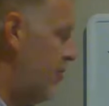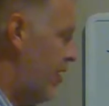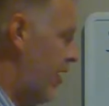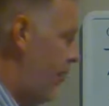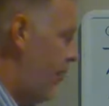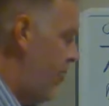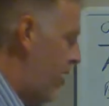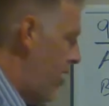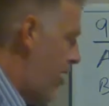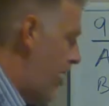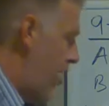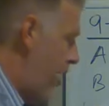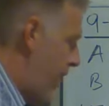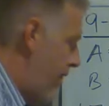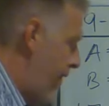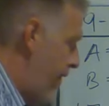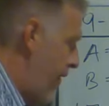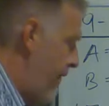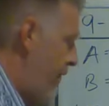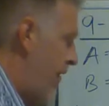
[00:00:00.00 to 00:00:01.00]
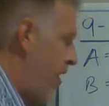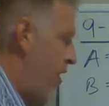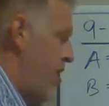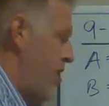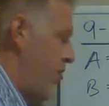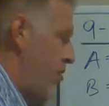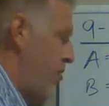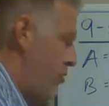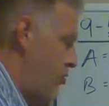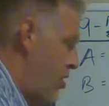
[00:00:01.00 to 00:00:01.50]
become a, a, a
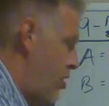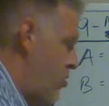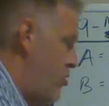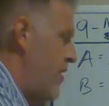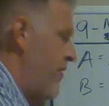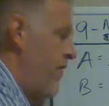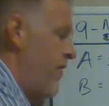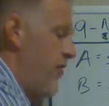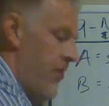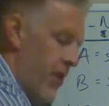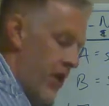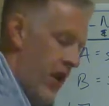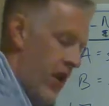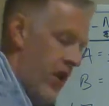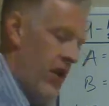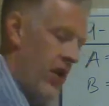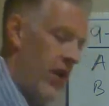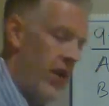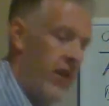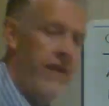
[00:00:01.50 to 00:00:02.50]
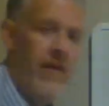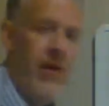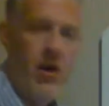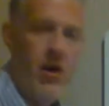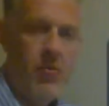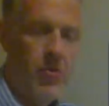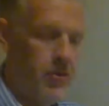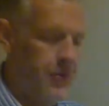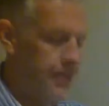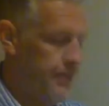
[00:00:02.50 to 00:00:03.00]
variable, no different than any other
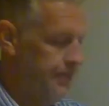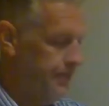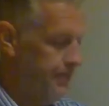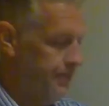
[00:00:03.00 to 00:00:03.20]
variable.